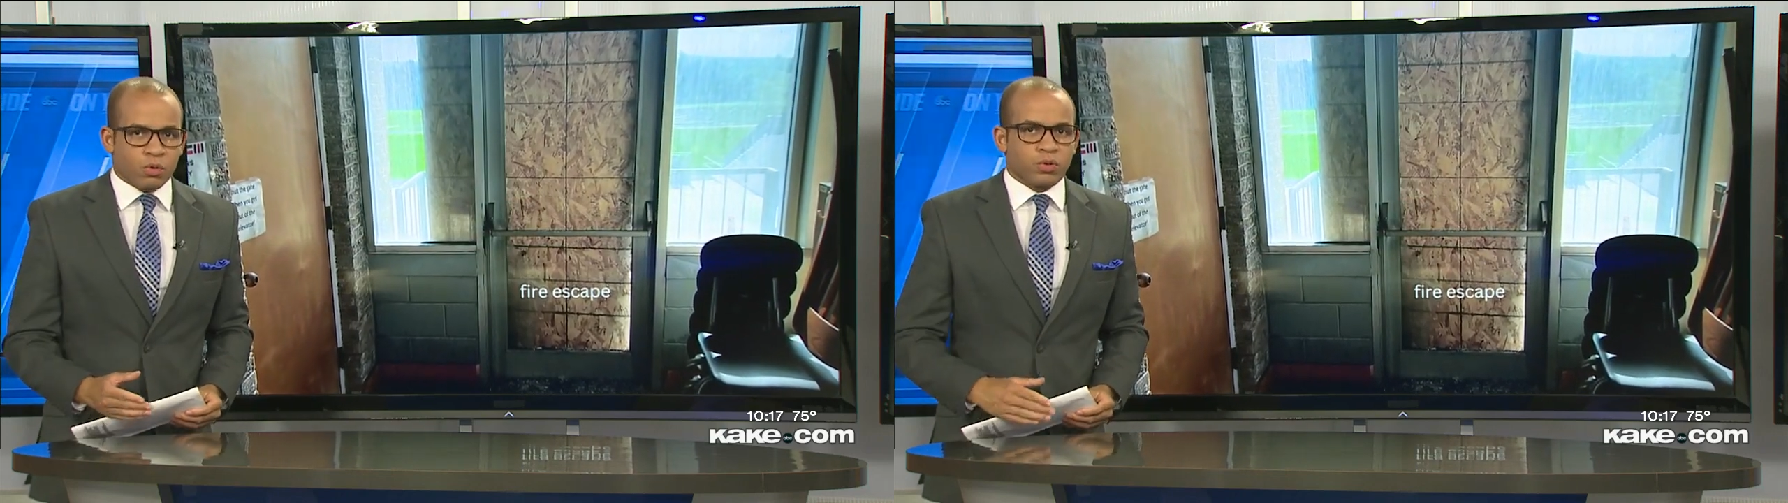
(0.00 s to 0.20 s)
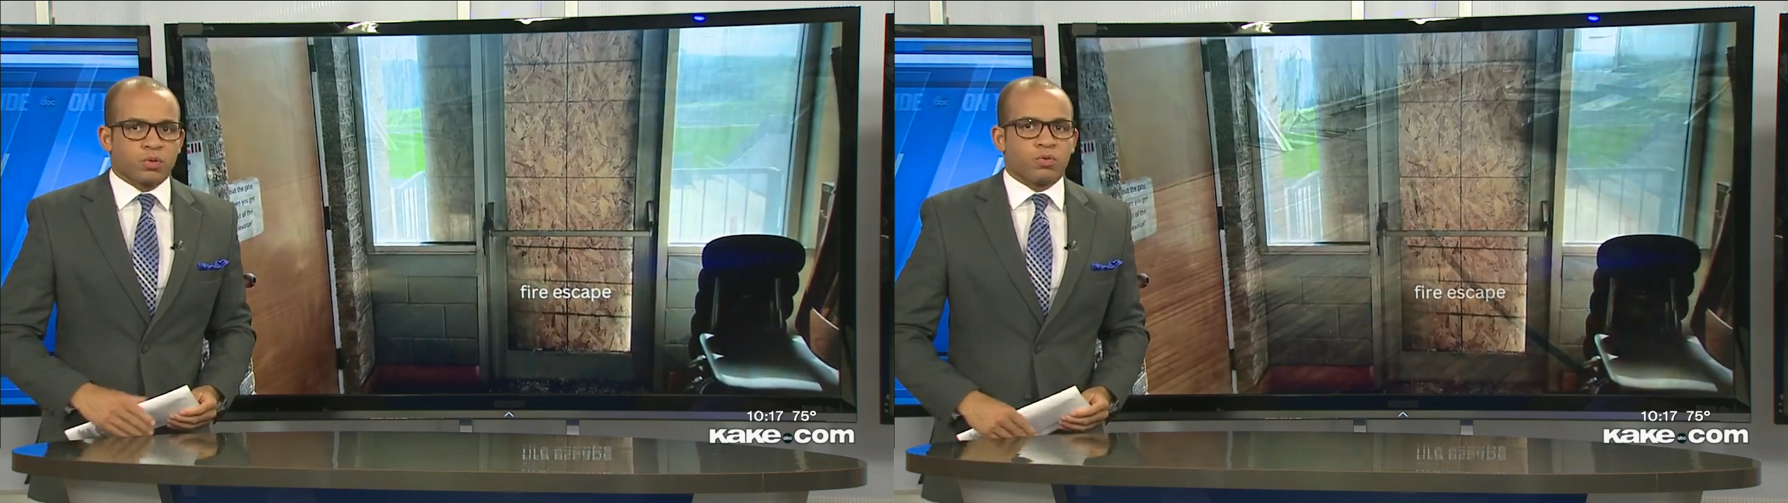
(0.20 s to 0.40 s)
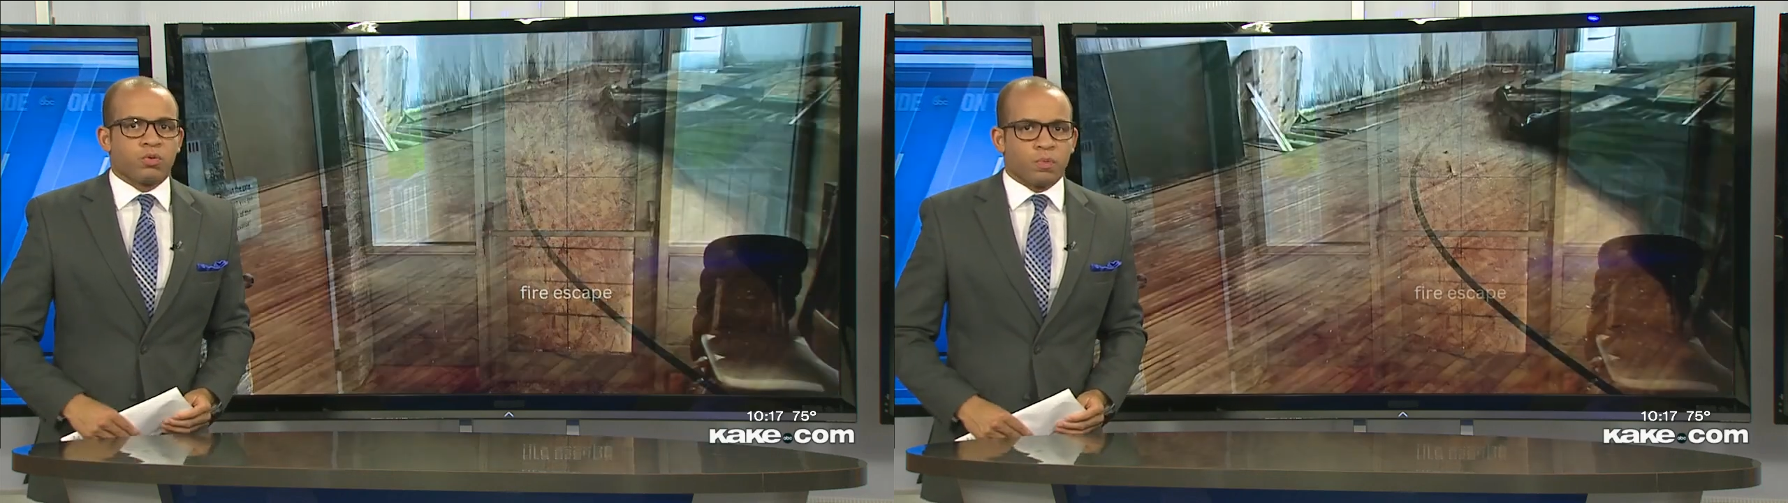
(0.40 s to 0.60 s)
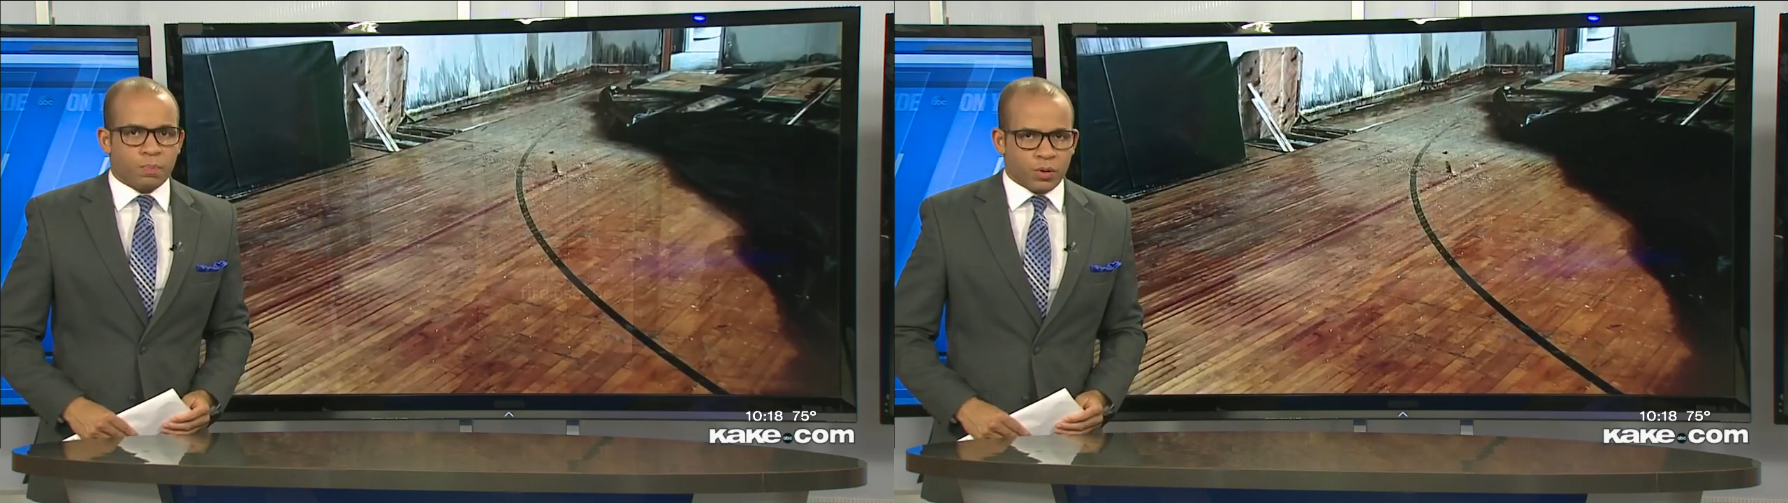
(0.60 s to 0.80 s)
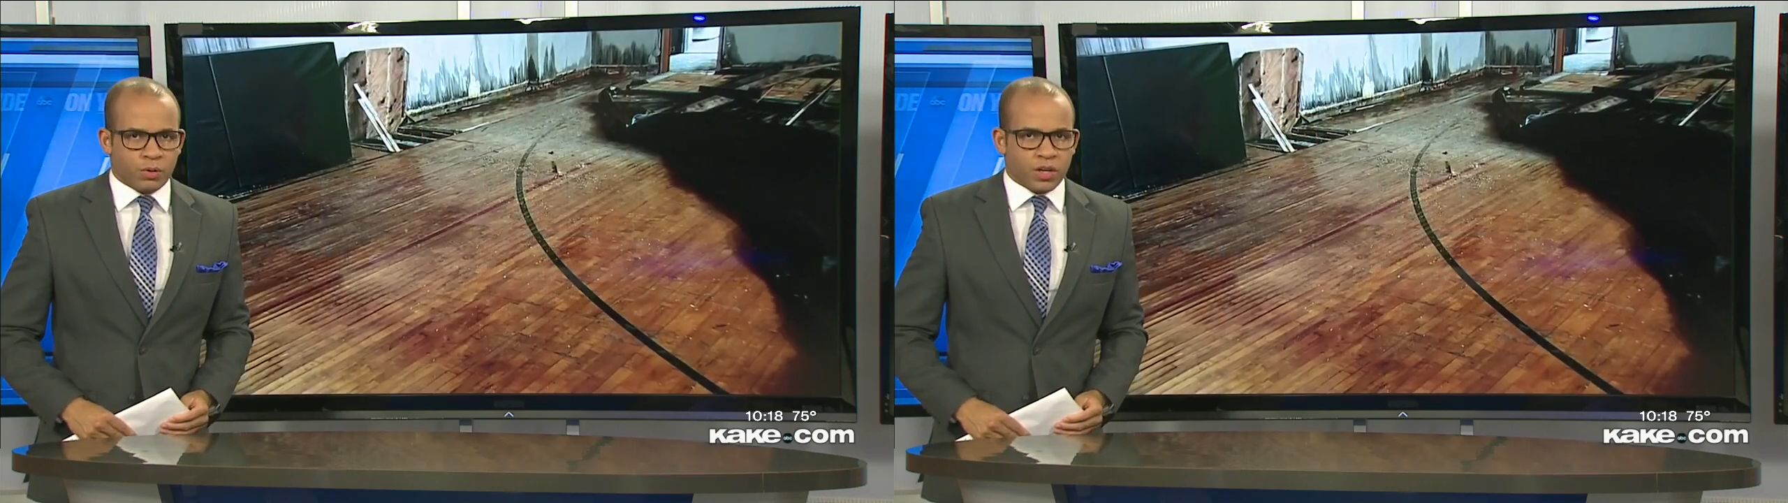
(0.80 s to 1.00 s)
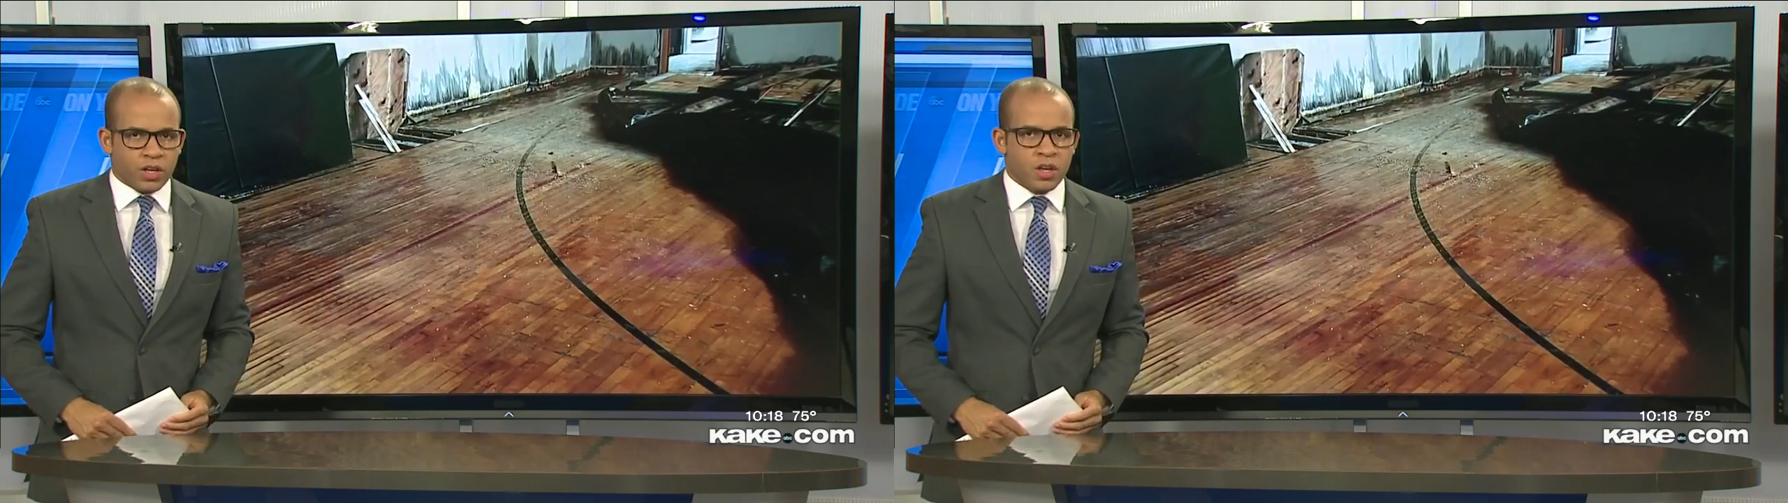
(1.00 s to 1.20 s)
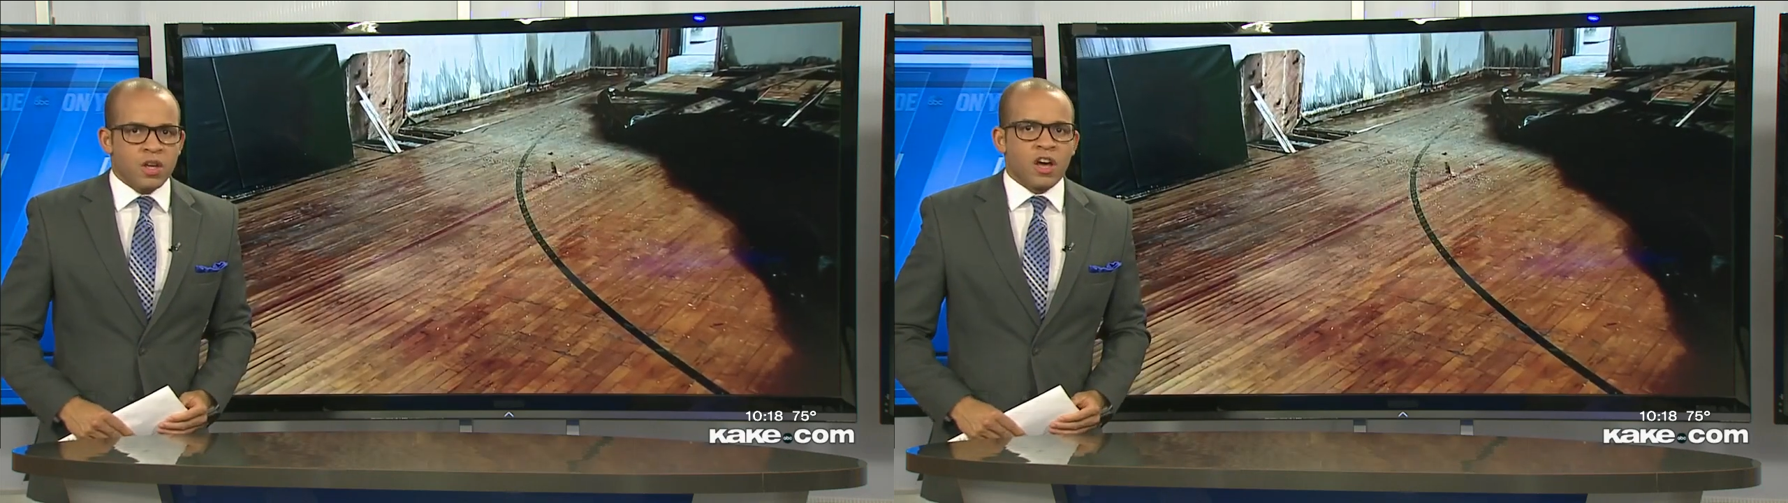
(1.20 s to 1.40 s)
old school building.